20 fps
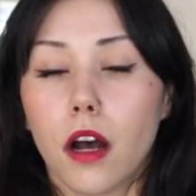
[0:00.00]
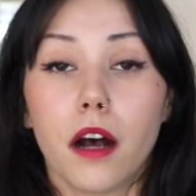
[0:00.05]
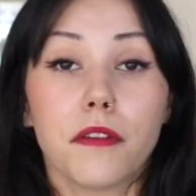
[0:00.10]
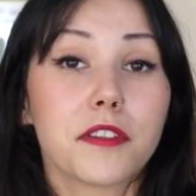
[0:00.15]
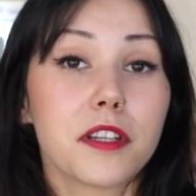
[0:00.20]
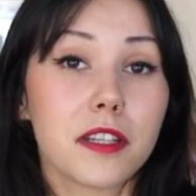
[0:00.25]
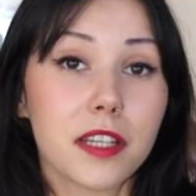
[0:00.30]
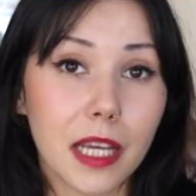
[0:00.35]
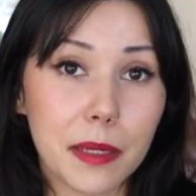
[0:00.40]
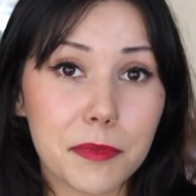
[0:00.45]

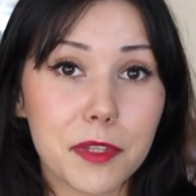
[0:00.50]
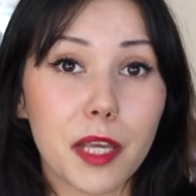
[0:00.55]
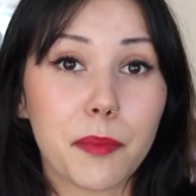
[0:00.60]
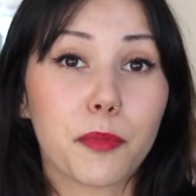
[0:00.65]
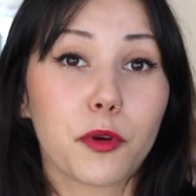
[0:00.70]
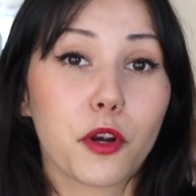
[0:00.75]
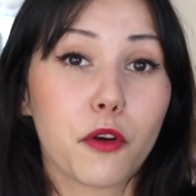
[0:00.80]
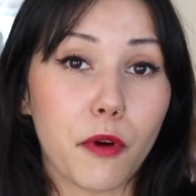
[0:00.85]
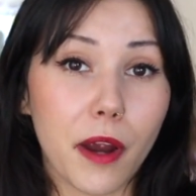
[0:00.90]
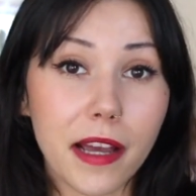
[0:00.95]
Oftentimes they
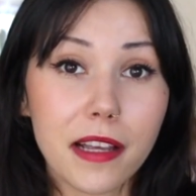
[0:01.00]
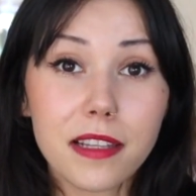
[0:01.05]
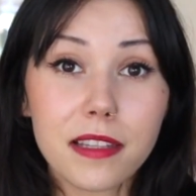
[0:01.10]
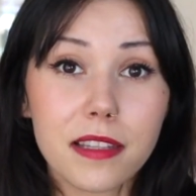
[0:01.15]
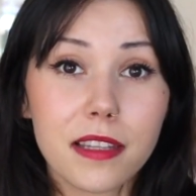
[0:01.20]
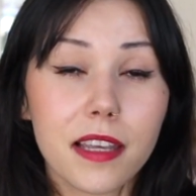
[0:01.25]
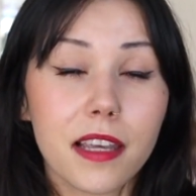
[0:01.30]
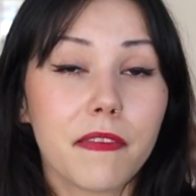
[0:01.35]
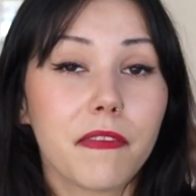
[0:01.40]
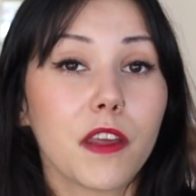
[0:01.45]

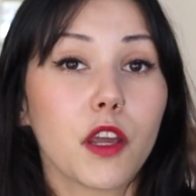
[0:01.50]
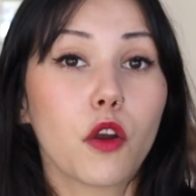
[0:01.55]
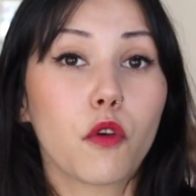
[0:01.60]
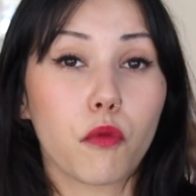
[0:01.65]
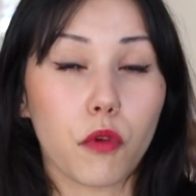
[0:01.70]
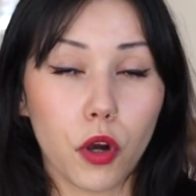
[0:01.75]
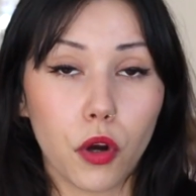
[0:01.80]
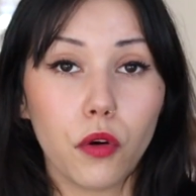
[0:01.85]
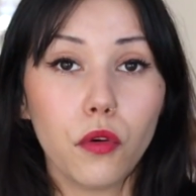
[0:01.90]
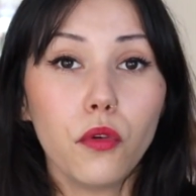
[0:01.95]
progress and they
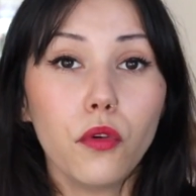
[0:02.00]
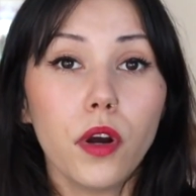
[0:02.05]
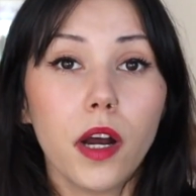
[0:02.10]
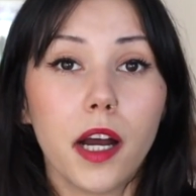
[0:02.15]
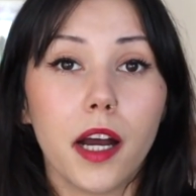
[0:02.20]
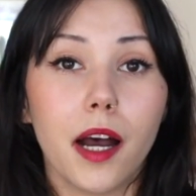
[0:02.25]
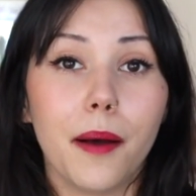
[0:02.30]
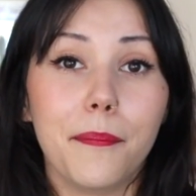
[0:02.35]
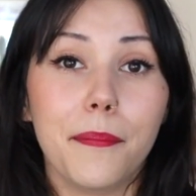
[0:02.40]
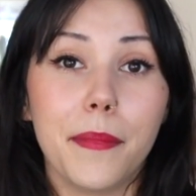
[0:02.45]
grow
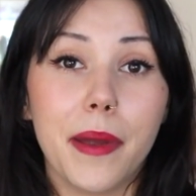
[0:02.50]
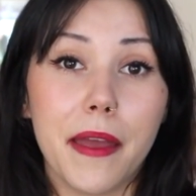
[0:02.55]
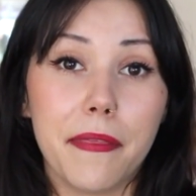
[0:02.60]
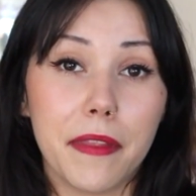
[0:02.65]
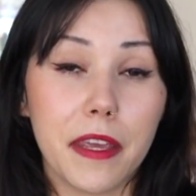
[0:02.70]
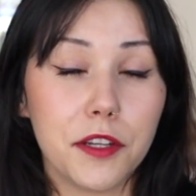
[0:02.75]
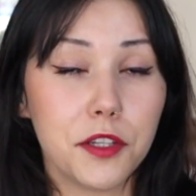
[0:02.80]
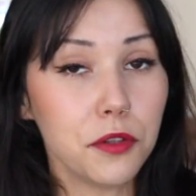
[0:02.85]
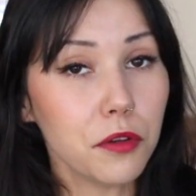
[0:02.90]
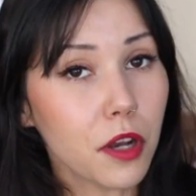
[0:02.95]
um,
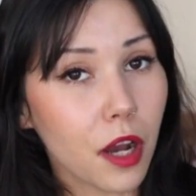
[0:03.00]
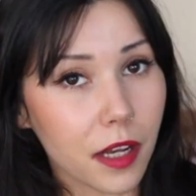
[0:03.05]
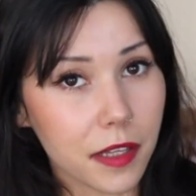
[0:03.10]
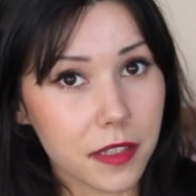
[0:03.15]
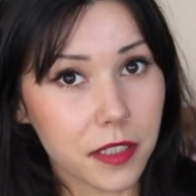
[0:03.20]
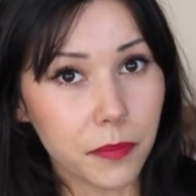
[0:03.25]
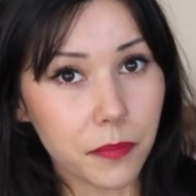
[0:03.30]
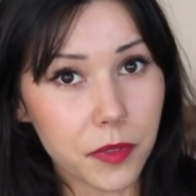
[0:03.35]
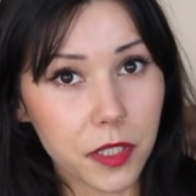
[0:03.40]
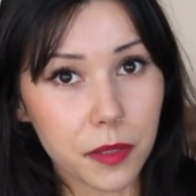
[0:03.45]
and they do
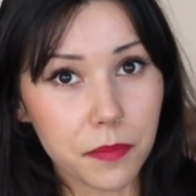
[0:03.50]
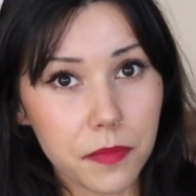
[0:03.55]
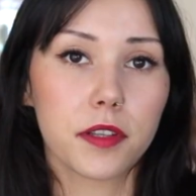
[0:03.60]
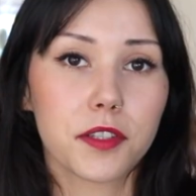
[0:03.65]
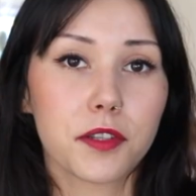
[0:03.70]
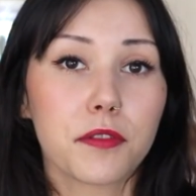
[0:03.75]
cause symptoms.